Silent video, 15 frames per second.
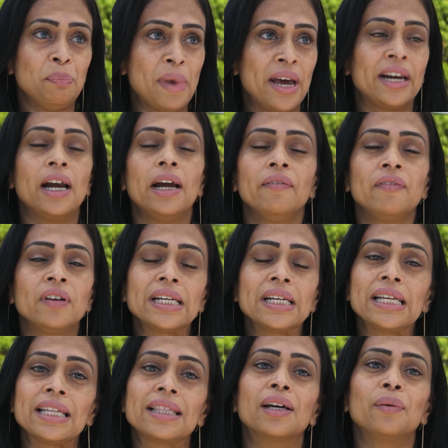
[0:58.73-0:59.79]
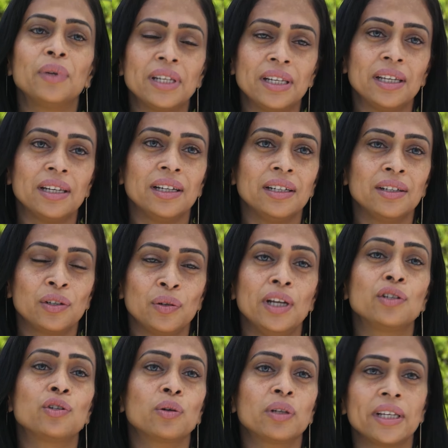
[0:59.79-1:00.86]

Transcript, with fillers: met every need that we needed to enjoy